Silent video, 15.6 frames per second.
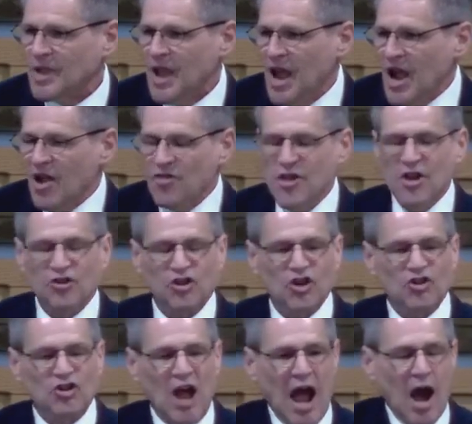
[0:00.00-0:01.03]
This is
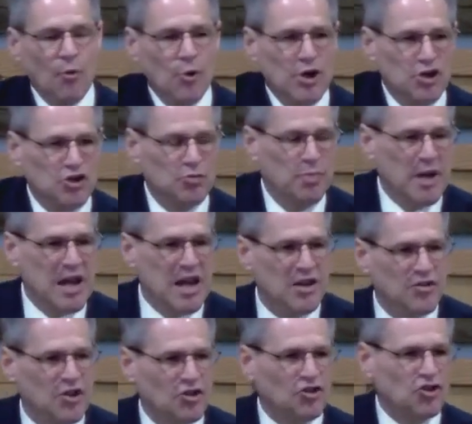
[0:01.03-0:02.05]
how we speak,
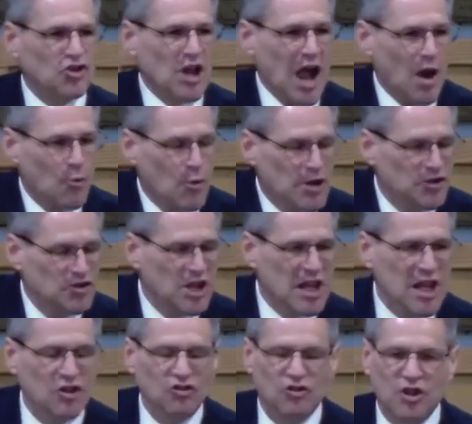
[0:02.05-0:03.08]
this is how we
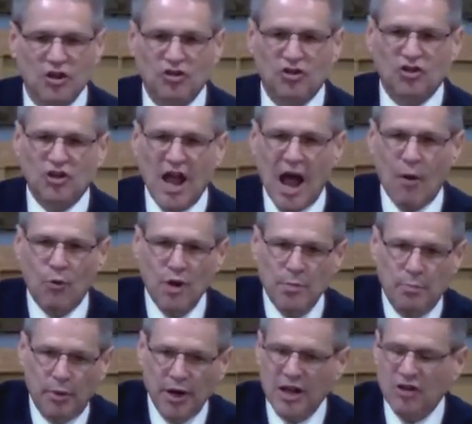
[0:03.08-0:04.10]
teach, this is how we
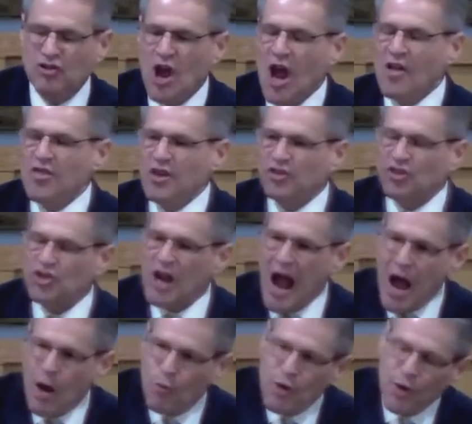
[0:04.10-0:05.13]
preach, this is how
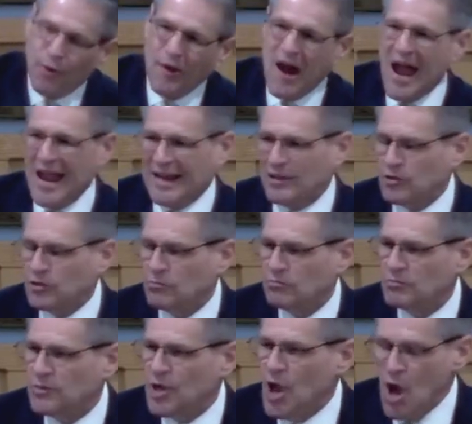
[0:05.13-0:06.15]
we write
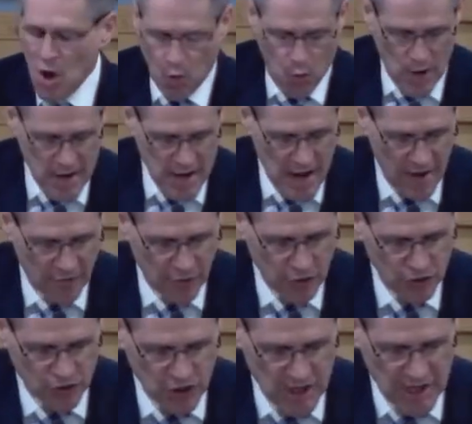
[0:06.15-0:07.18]
we have
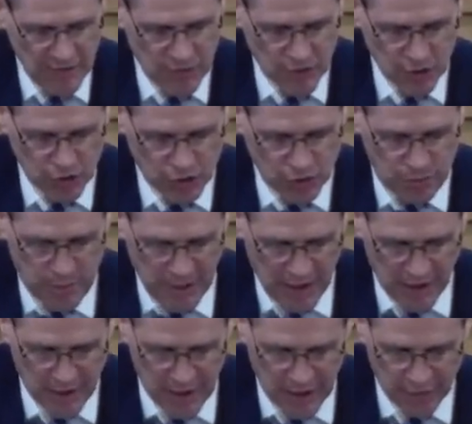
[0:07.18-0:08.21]
received the
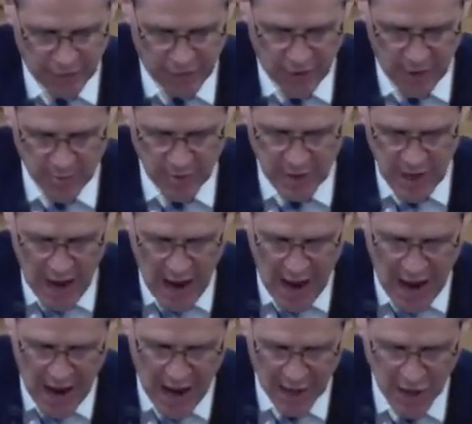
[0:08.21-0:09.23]
Spirit from
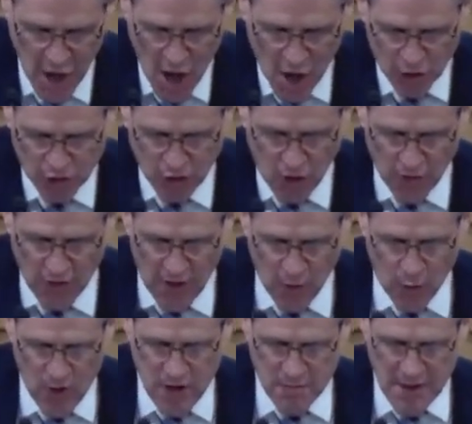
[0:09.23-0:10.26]
God, so that
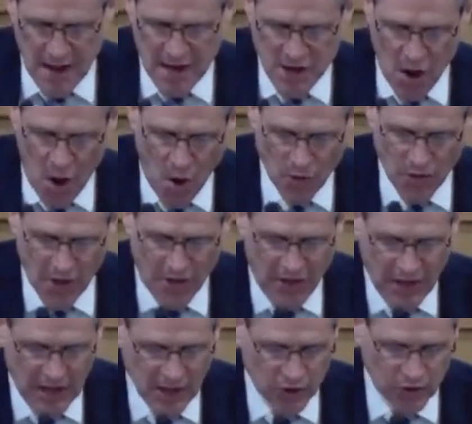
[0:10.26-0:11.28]
we may know the
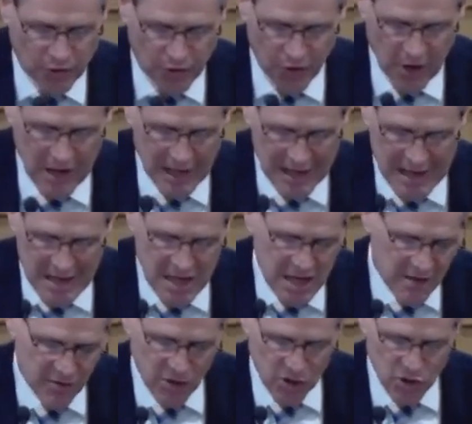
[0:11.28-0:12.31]
things freely
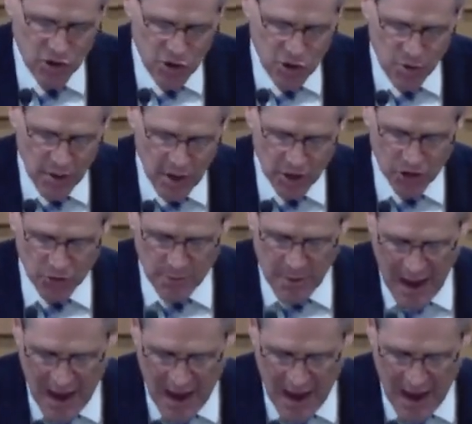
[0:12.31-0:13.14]
given to us by